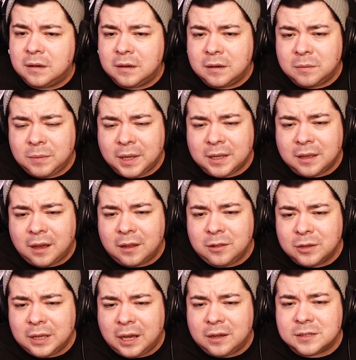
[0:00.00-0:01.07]
Oh my god,
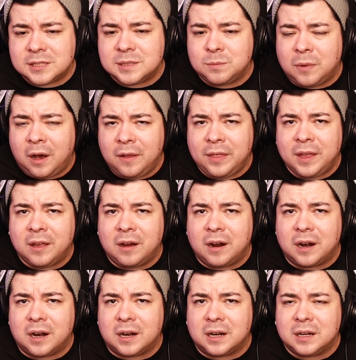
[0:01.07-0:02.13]
look how small they
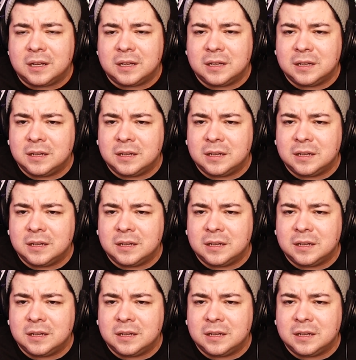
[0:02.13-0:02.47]
are.